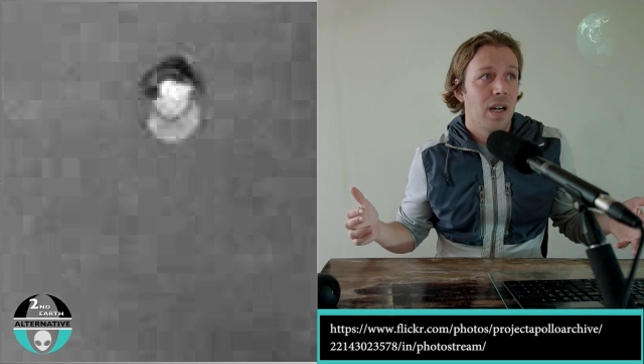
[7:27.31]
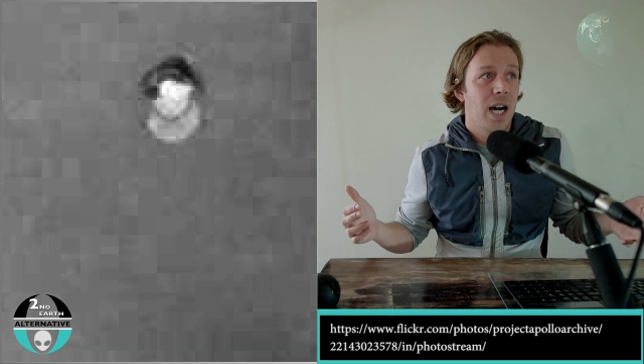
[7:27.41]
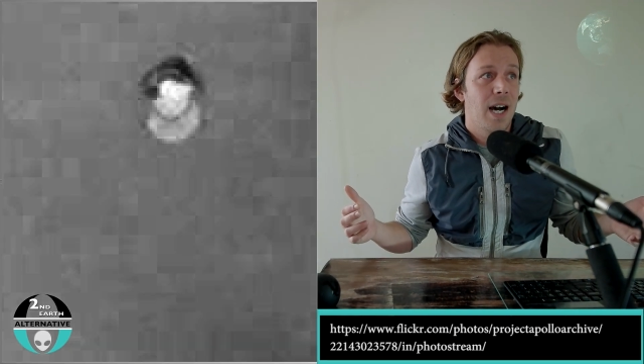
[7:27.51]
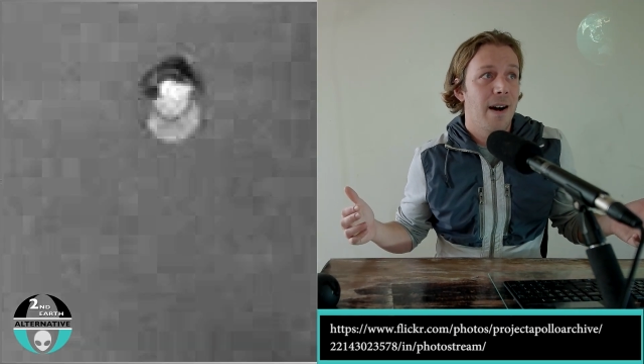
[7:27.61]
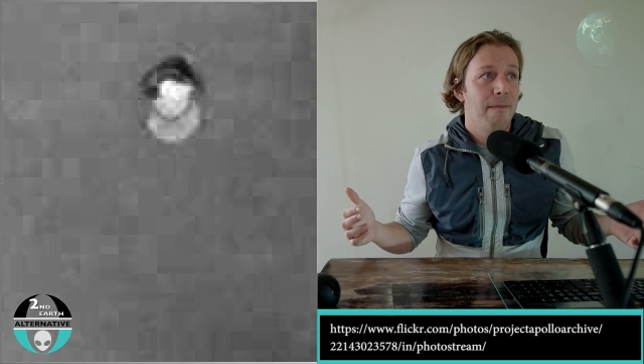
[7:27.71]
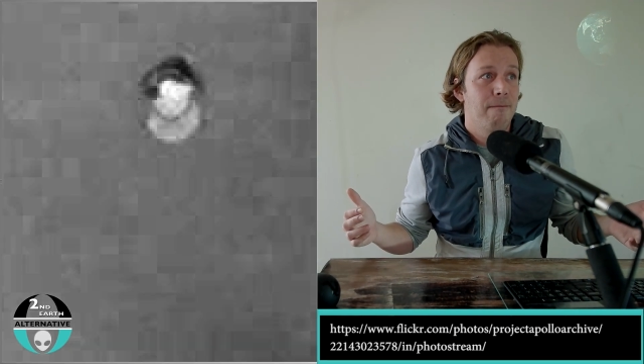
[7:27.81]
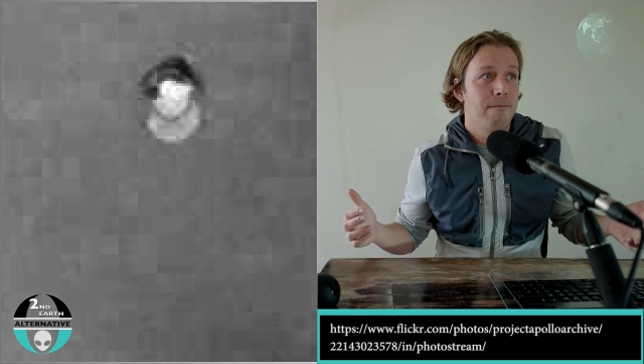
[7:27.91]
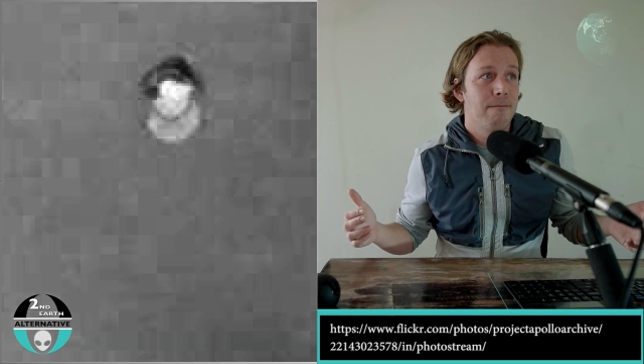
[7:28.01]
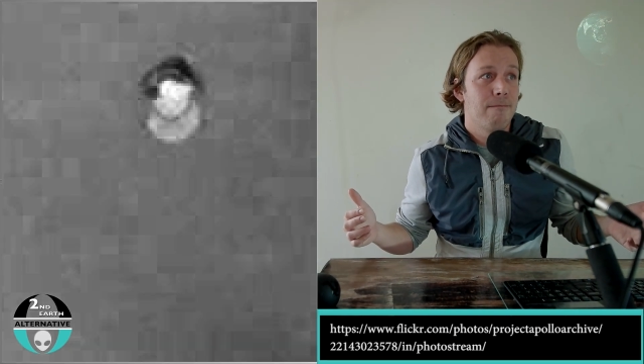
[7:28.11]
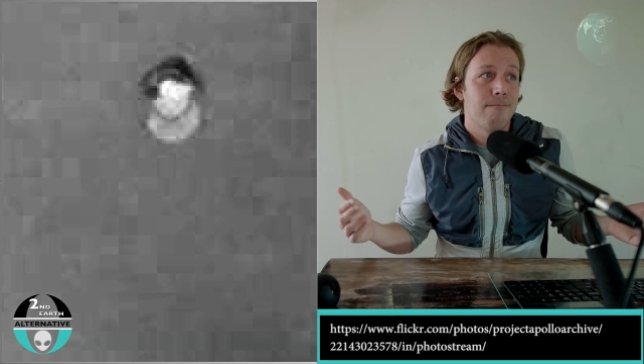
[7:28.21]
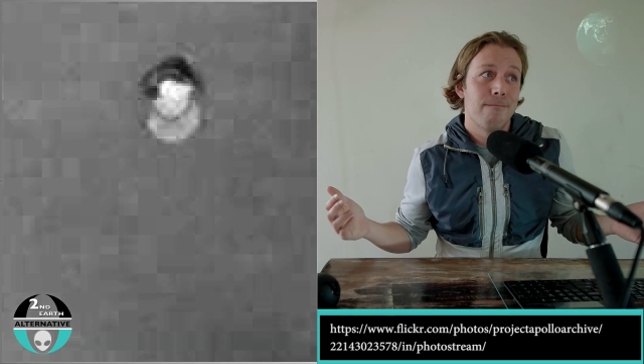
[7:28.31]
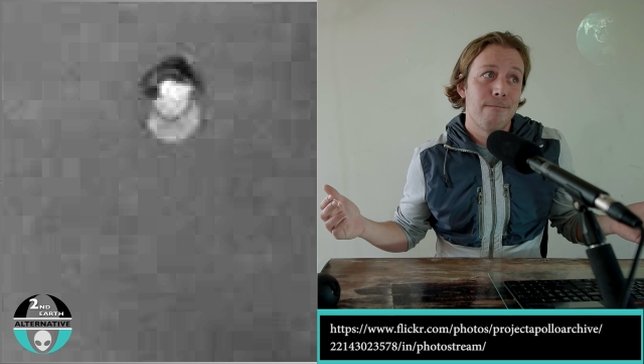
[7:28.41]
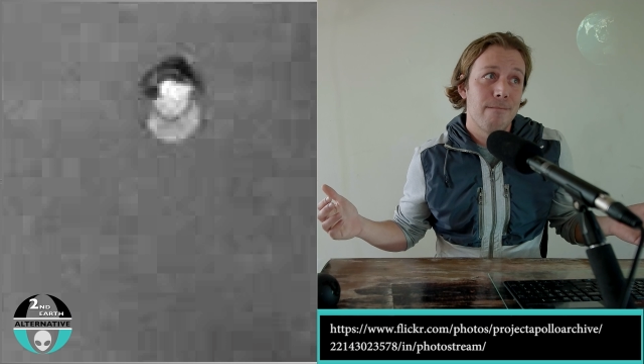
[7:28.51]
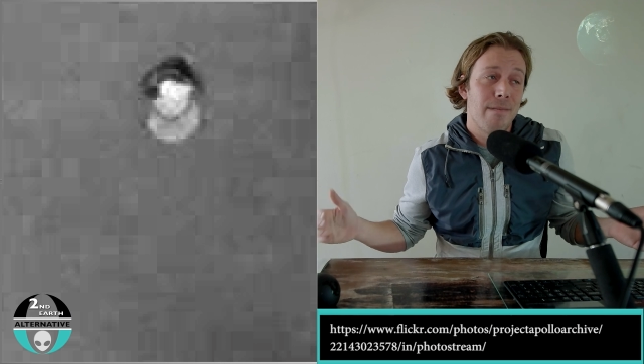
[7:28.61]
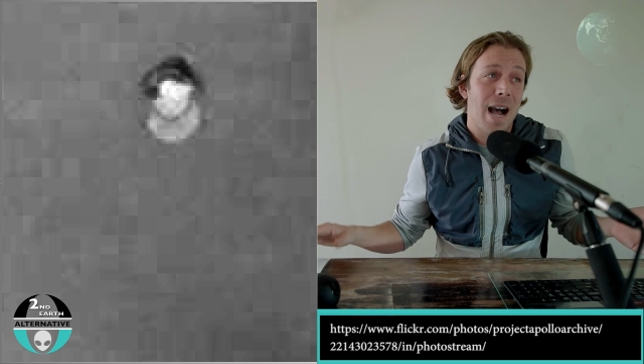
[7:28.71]

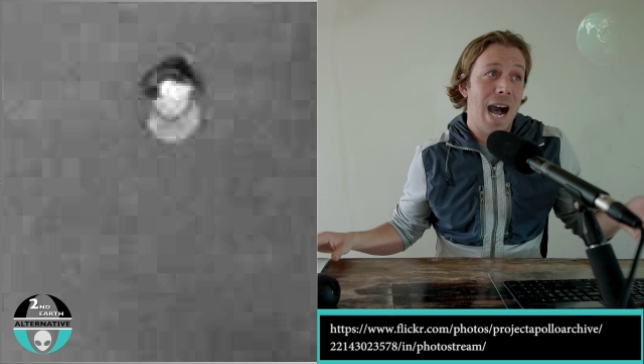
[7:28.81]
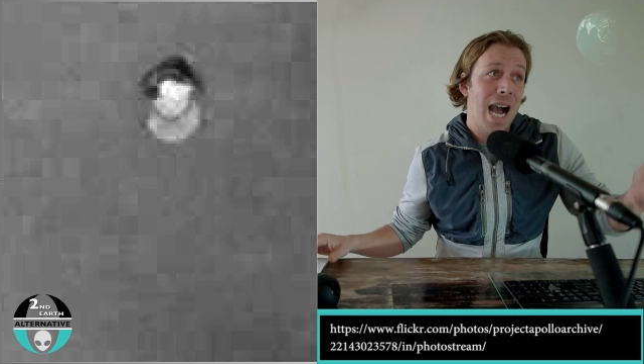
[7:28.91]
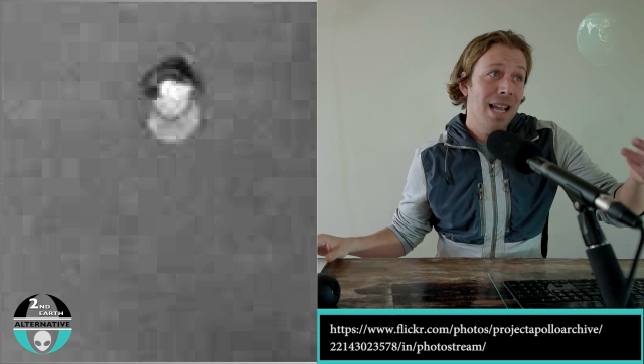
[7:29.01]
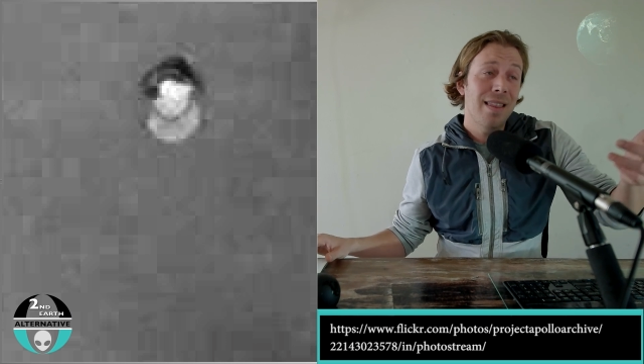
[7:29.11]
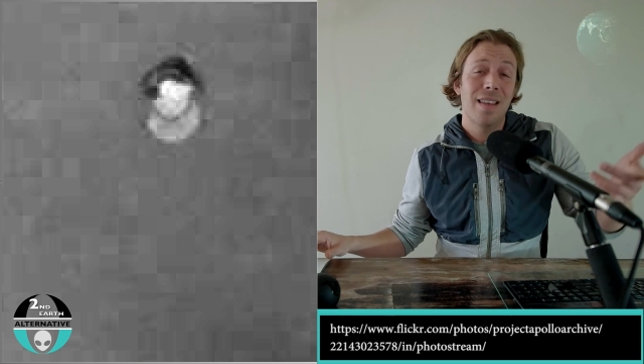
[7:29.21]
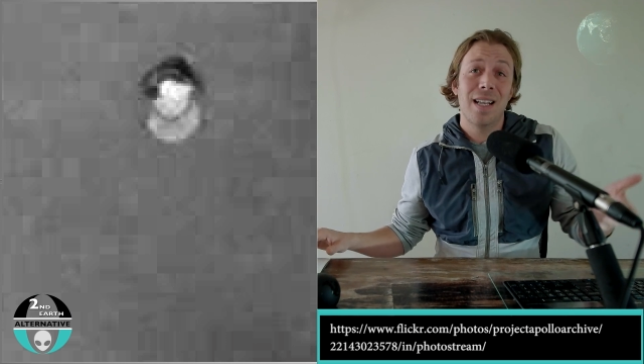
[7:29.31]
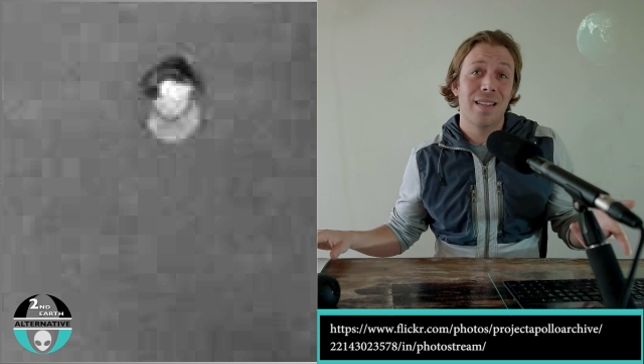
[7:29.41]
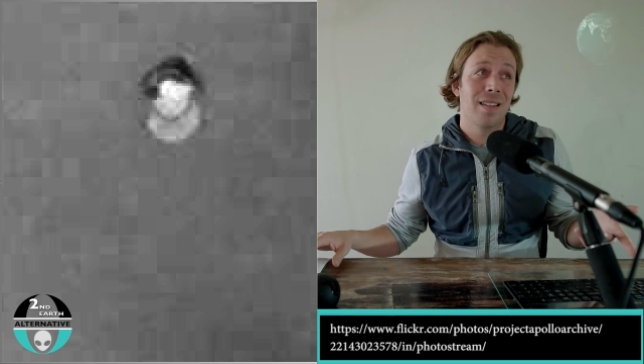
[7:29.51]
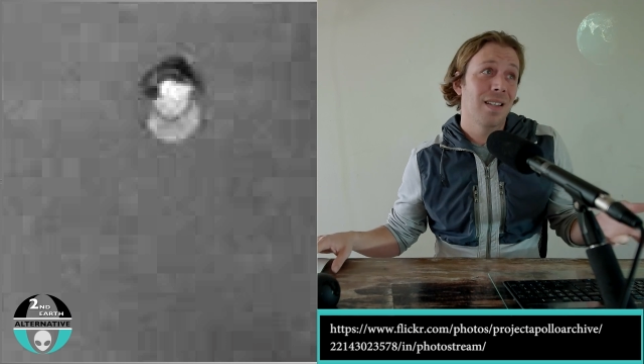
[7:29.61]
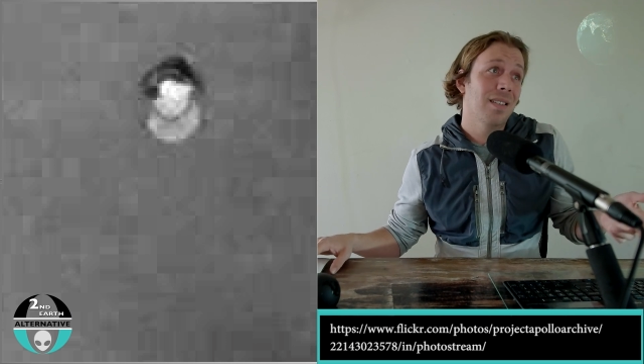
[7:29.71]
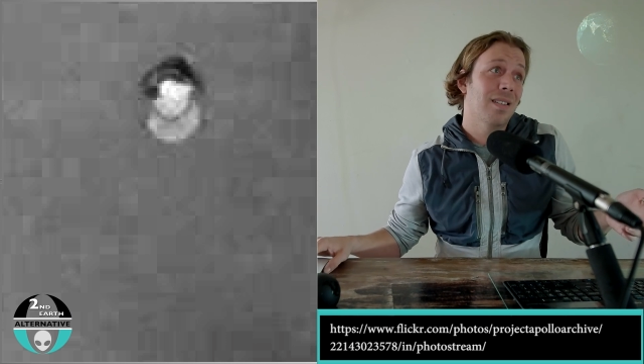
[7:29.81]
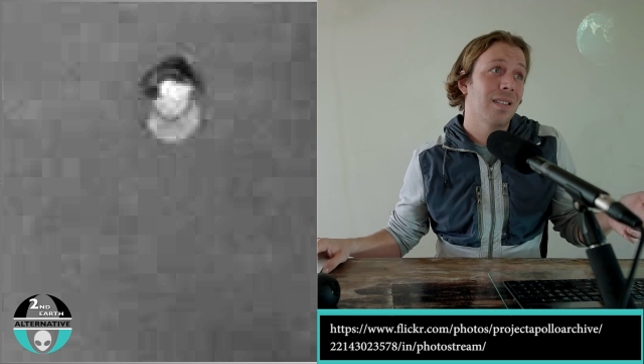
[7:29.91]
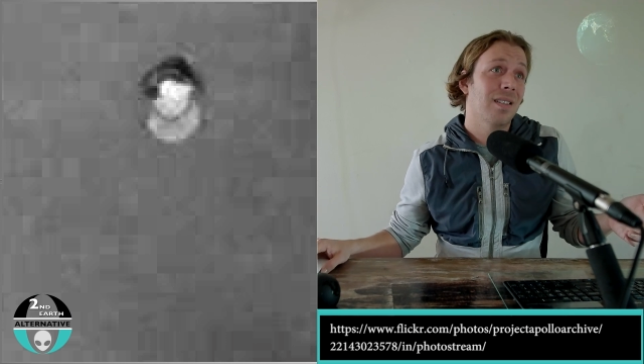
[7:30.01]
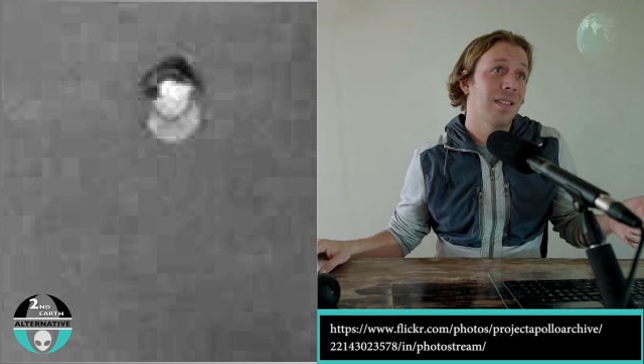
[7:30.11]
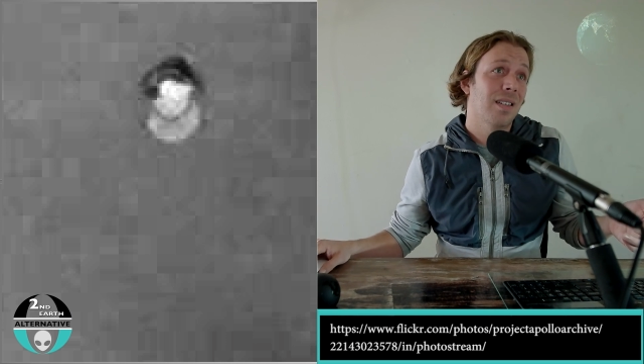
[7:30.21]
I think
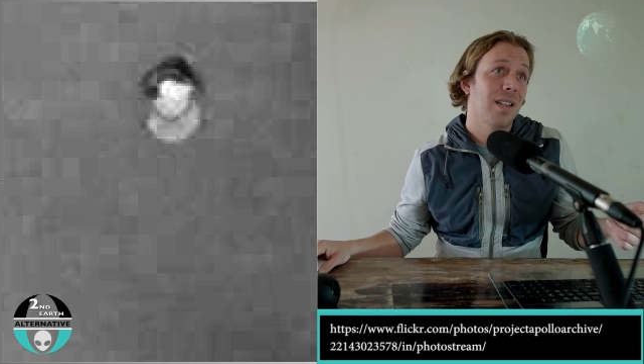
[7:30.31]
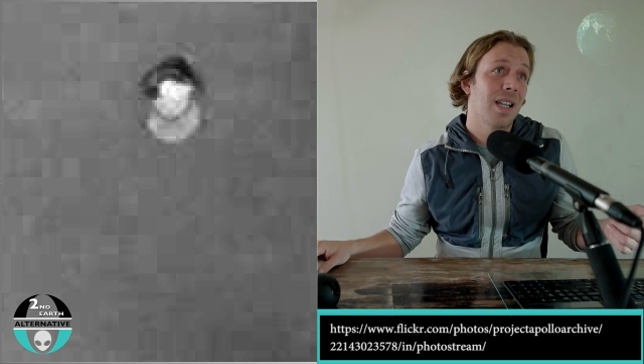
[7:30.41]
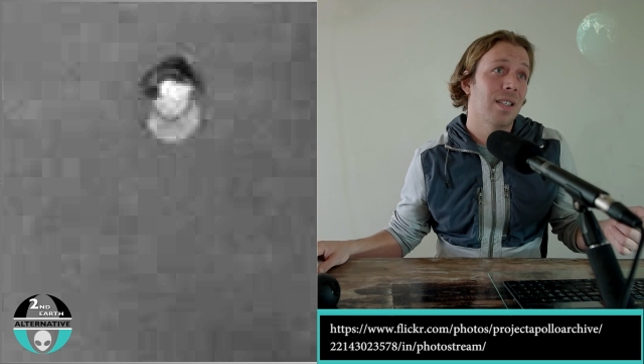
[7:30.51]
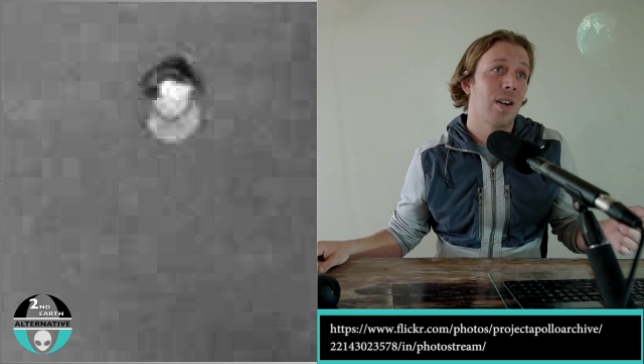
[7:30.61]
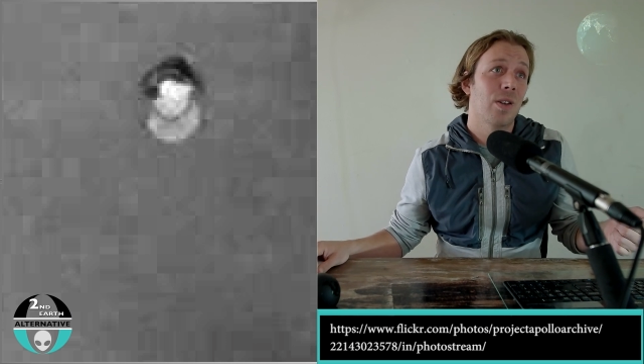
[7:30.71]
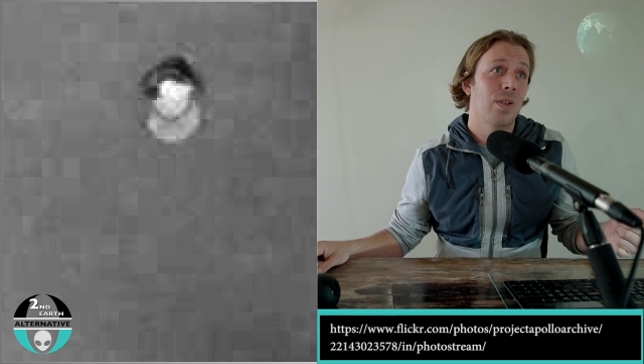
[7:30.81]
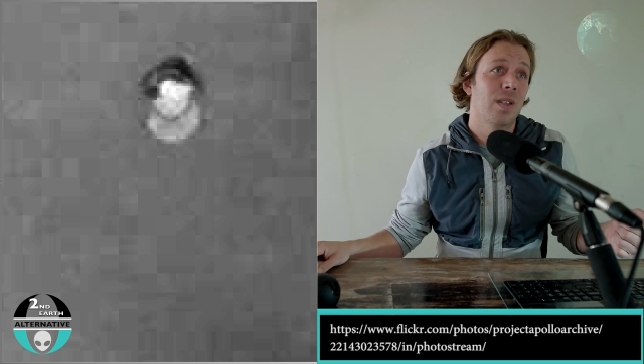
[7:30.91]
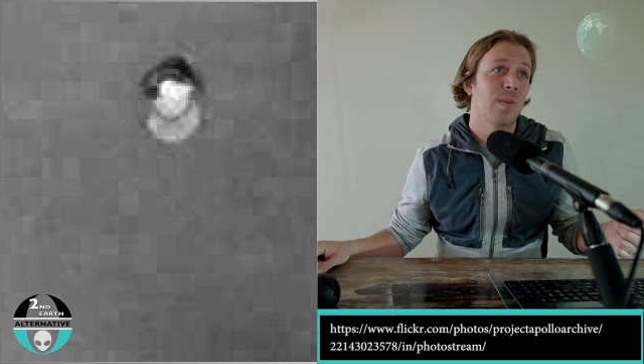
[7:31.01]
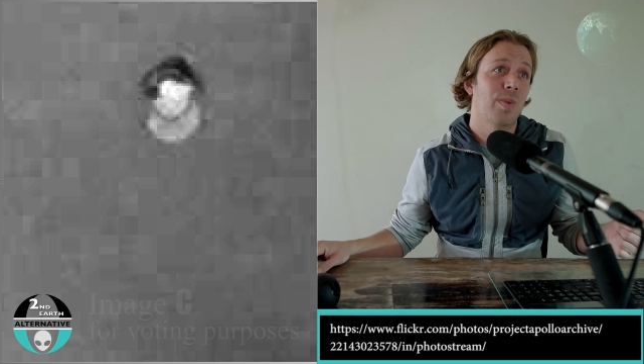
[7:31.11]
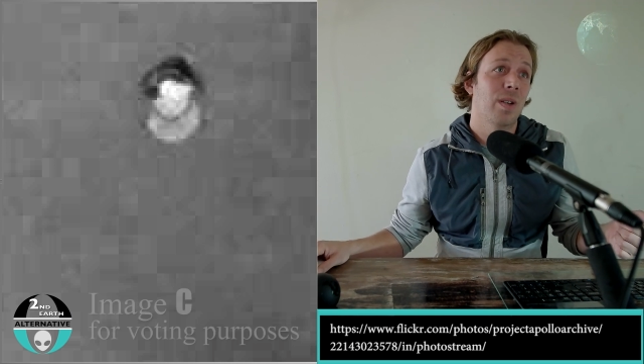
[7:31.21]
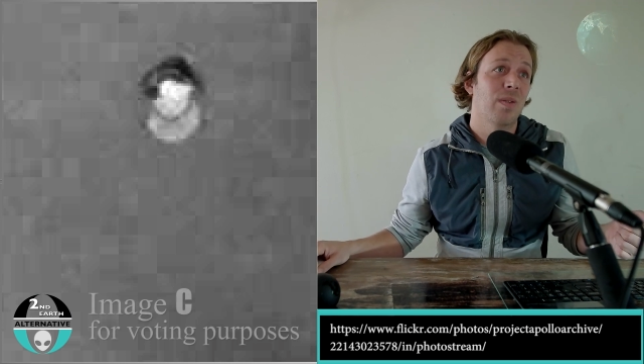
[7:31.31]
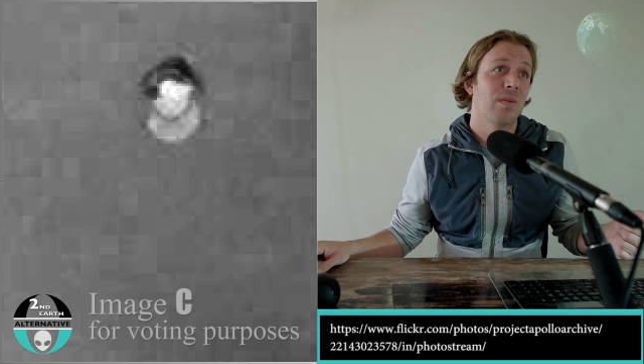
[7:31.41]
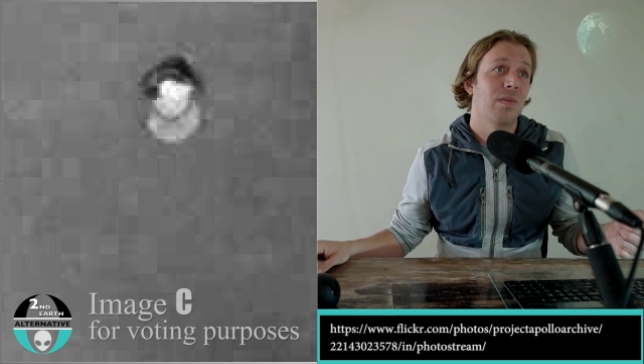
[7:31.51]
this is hard to dispute,